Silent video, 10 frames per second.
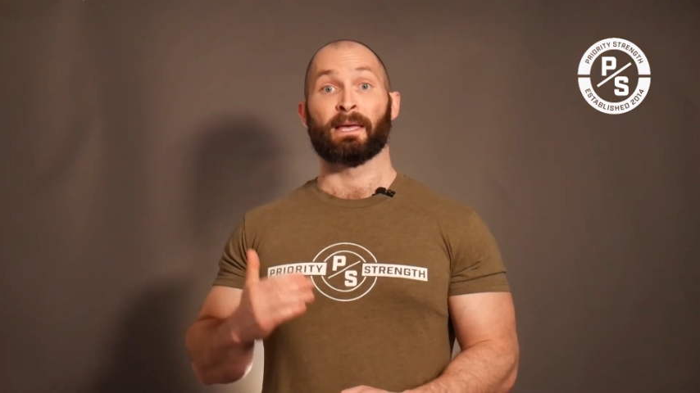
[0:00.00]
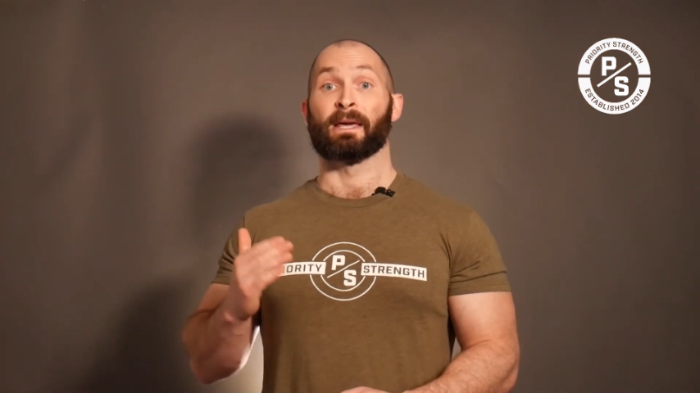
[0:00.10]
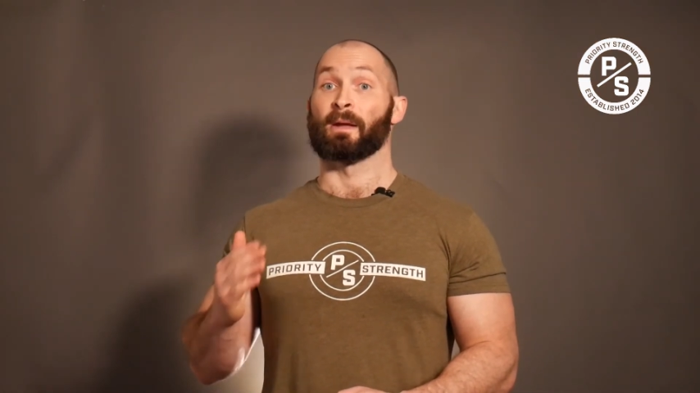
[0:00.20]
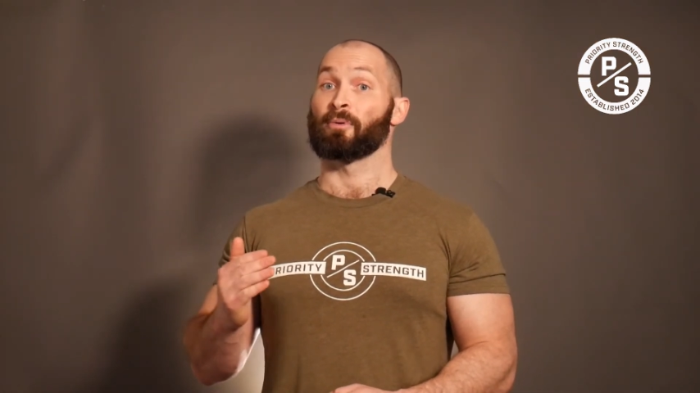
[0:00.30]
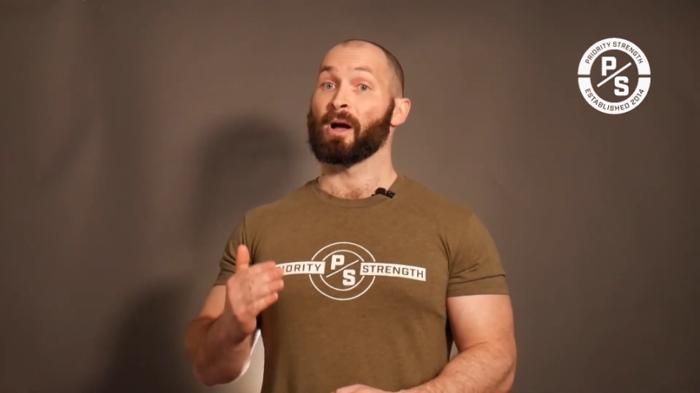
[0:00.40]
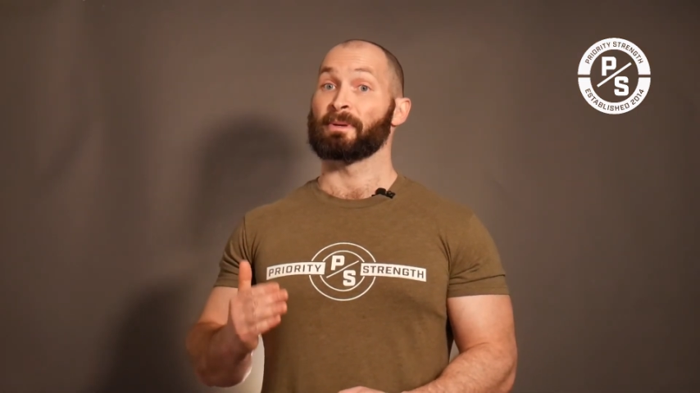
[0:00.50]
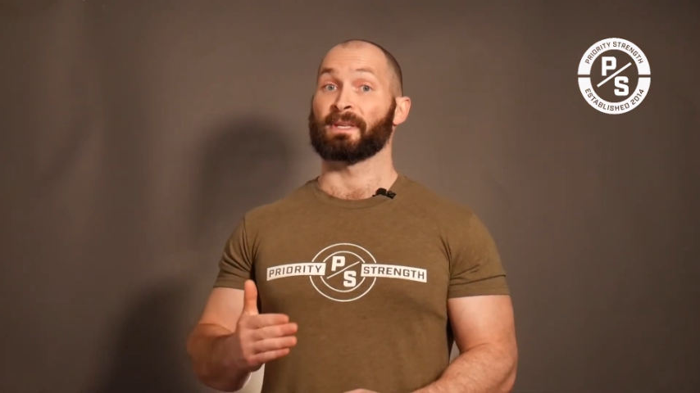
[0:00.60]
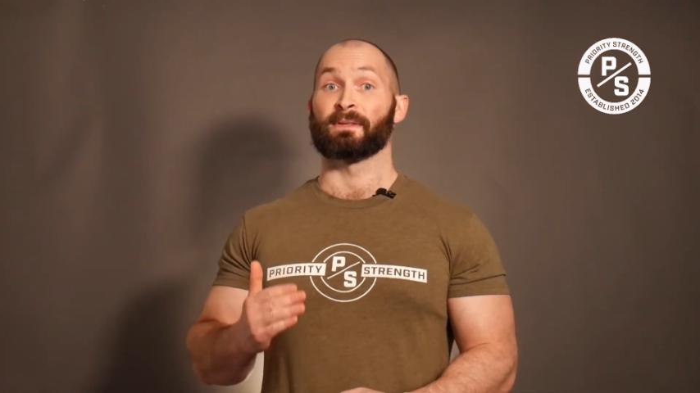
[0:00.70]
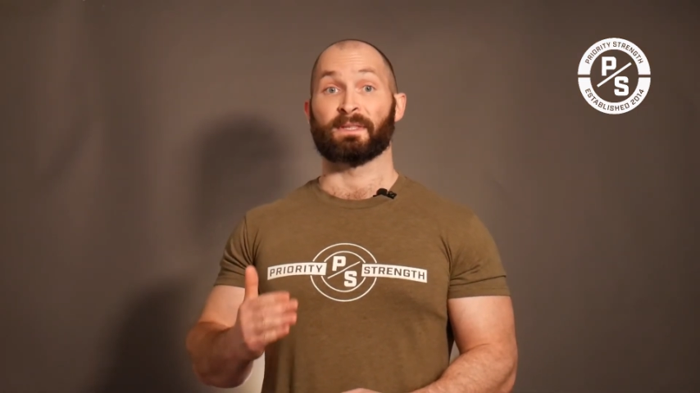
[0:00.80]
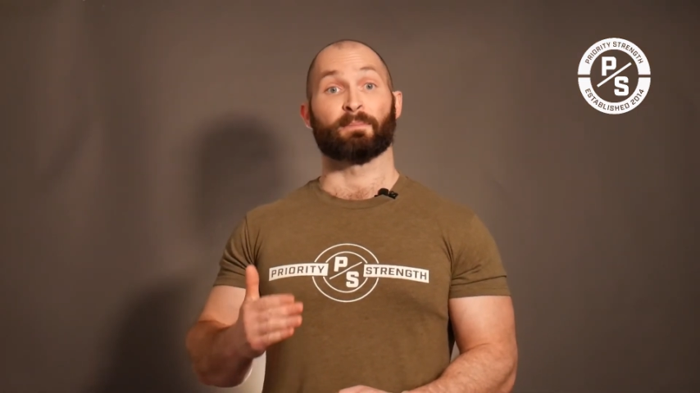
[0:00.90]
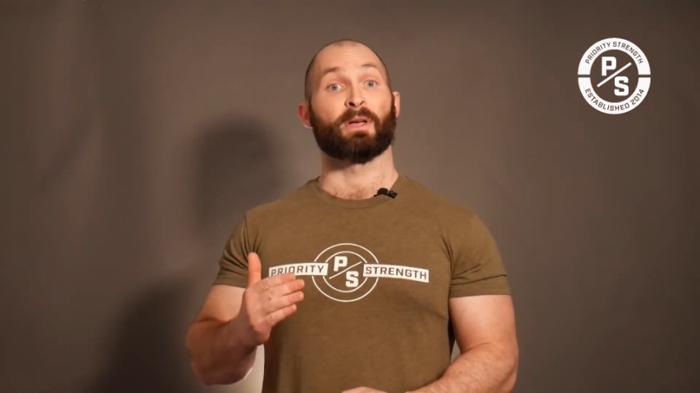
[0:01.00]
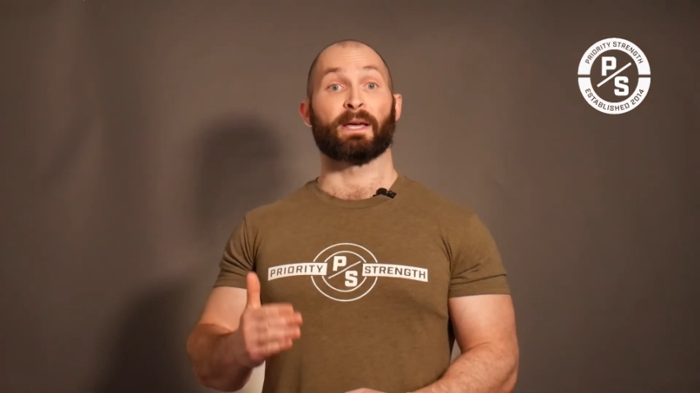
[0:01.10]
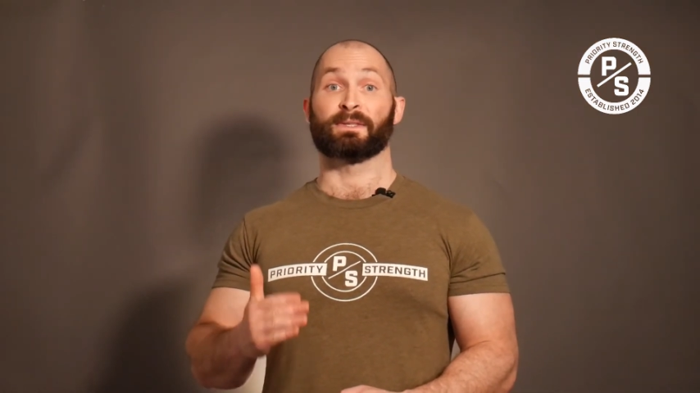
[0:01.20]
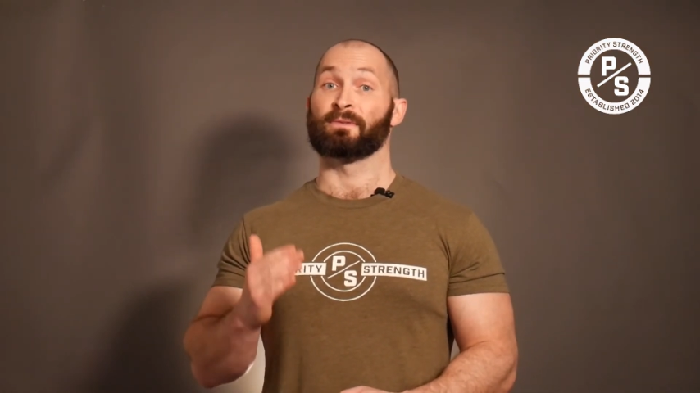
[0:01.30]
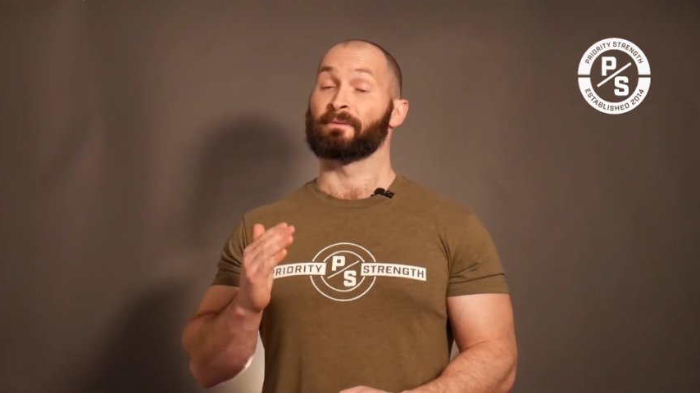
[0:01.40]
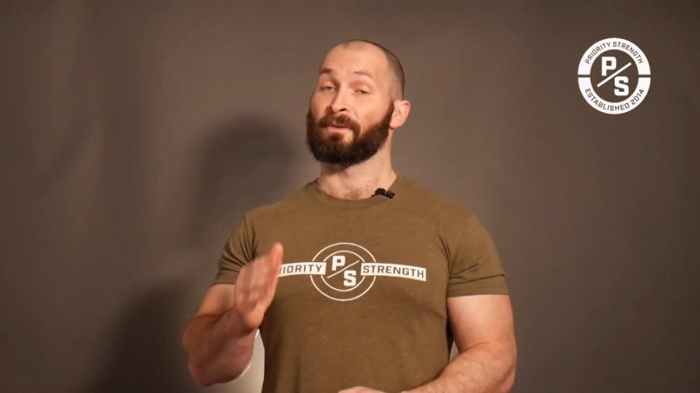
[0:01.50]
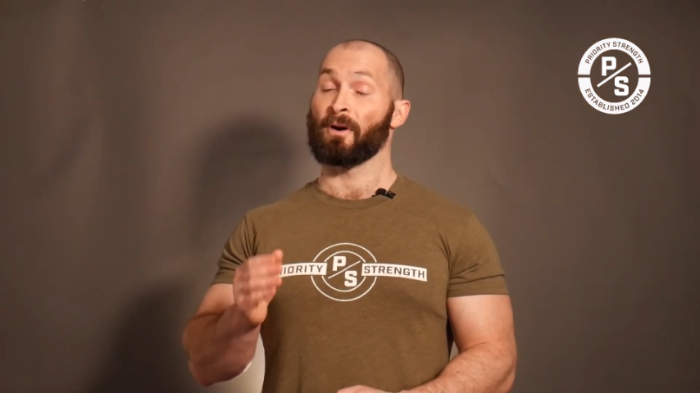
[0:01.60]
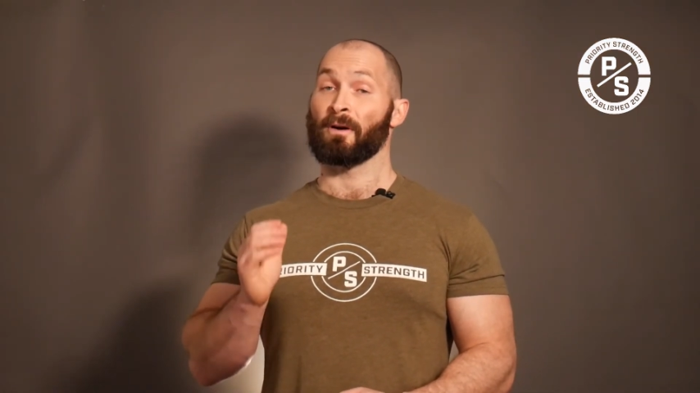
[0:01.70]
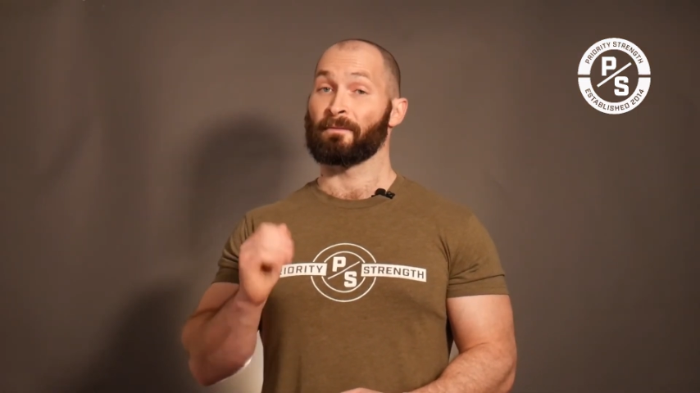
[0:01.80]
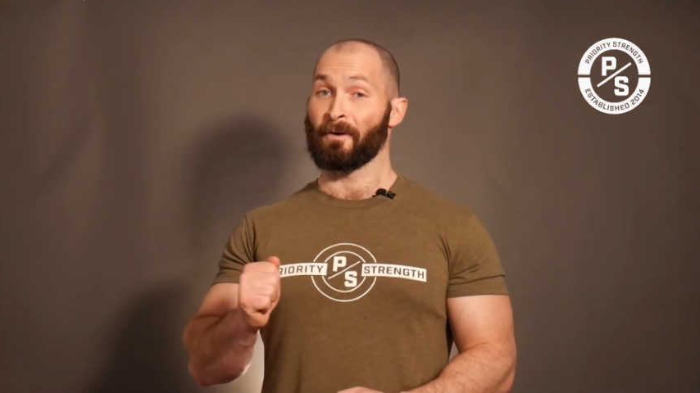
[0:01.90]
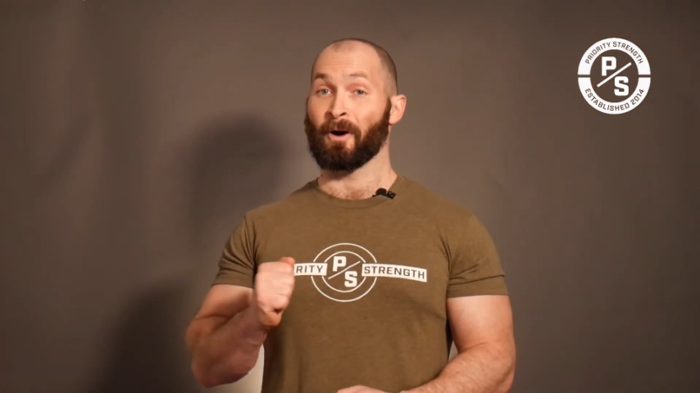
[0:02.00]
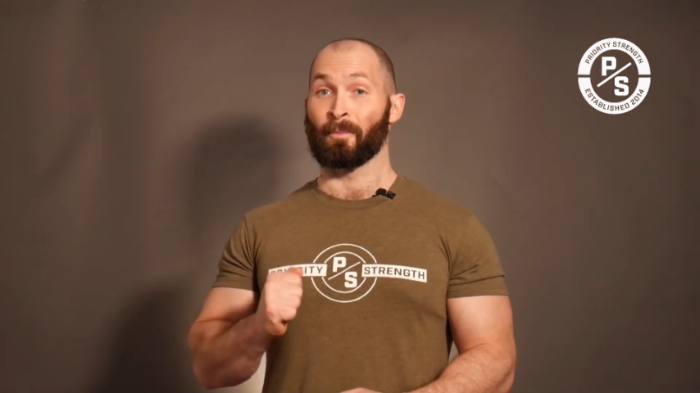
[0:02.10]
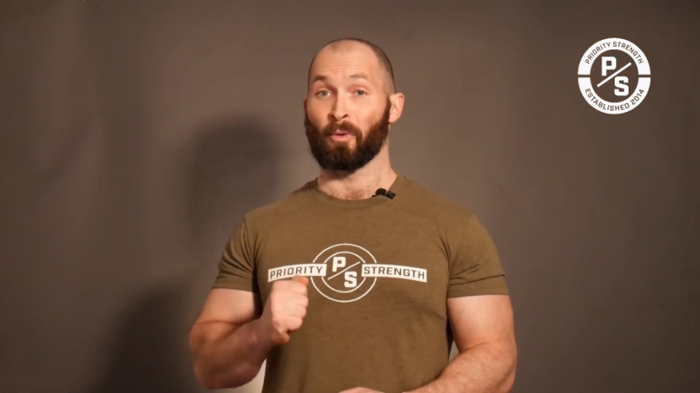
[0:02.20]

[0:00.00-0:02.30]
And I promise that this applies to far